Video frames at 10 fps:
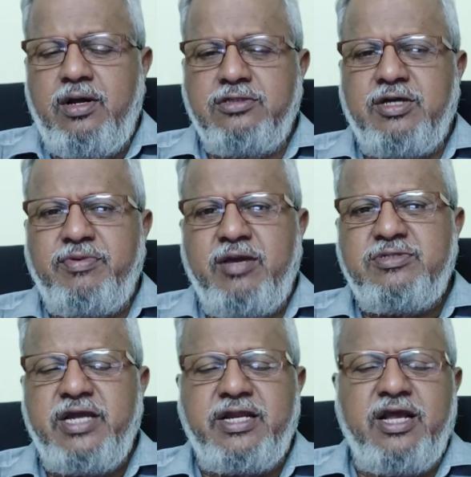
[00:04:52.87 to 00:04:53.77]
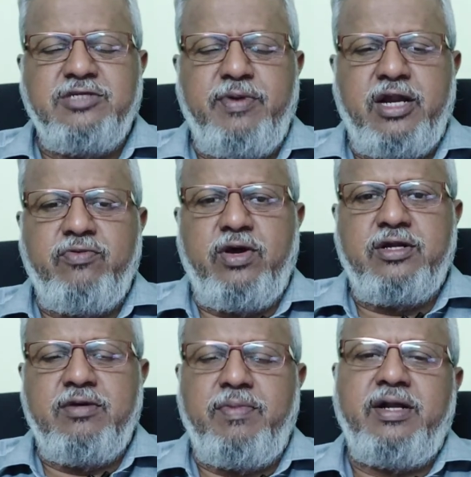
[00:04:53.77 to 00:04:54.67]
sometimes technicals may not
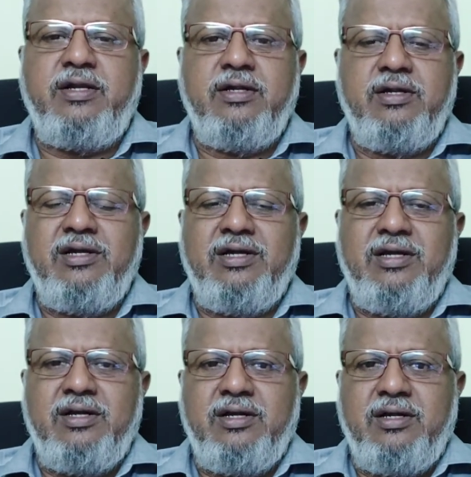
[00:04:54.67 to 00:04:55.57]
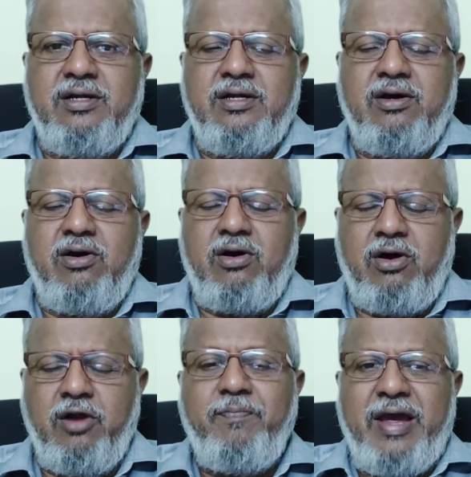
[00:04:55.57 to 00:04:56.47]
work, but
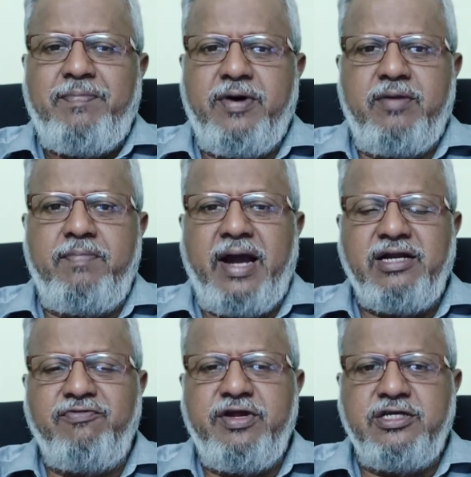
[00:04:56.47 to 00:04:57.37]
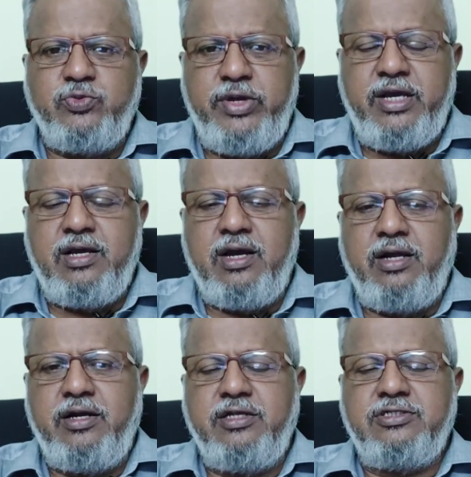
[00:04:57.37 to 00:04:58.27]
on paper, Bank Nifty is weak
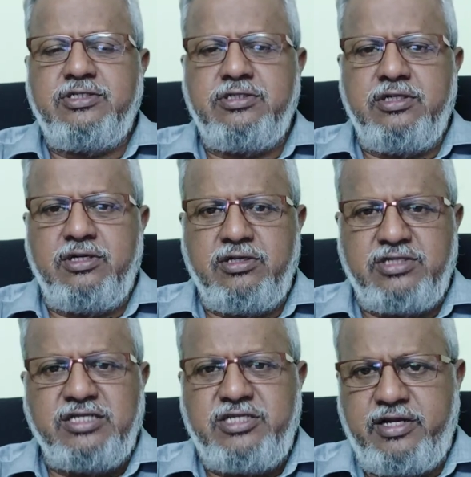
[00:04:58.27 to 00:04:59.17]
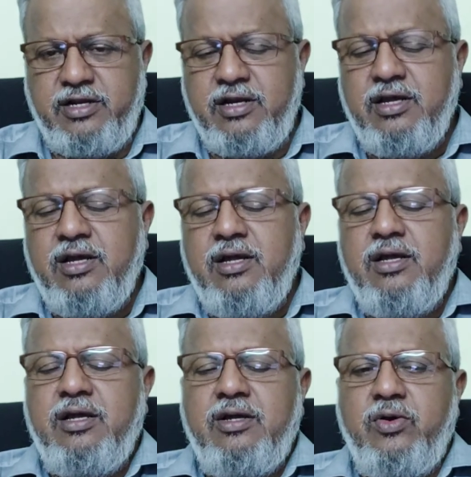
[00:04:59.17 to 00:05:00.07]
and it is a sell signal.
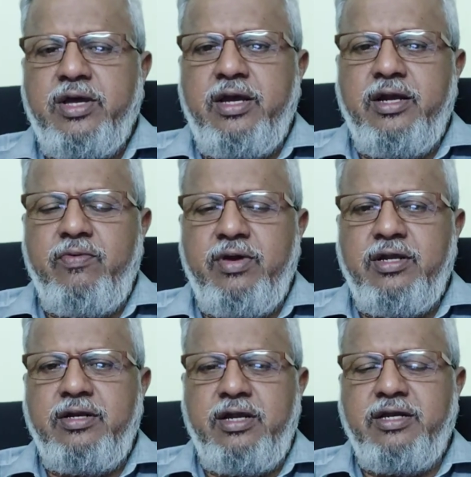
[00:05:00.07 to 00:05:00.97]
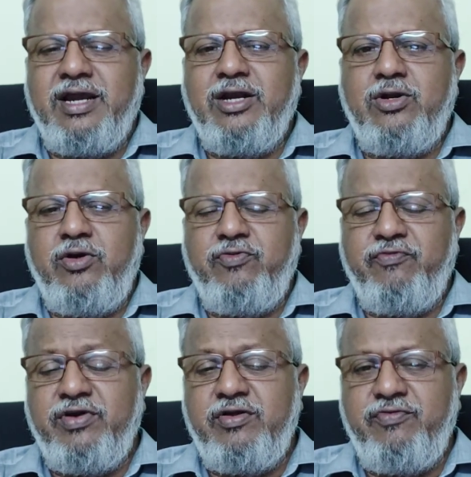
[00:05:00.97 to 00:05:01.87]
Okay, it can,
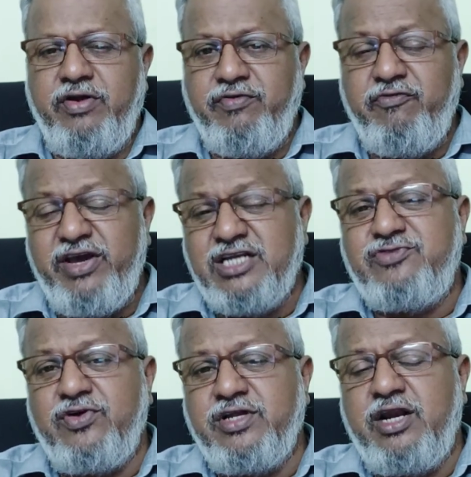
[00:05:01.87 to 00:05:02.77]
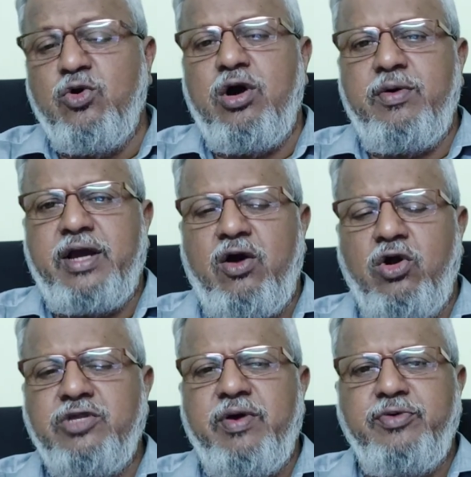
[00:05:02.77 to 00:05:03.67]
if it weakens further, it'll go
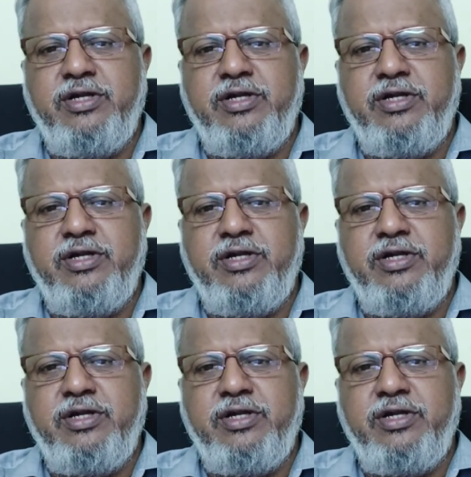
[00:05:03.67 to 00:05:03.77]
all the way up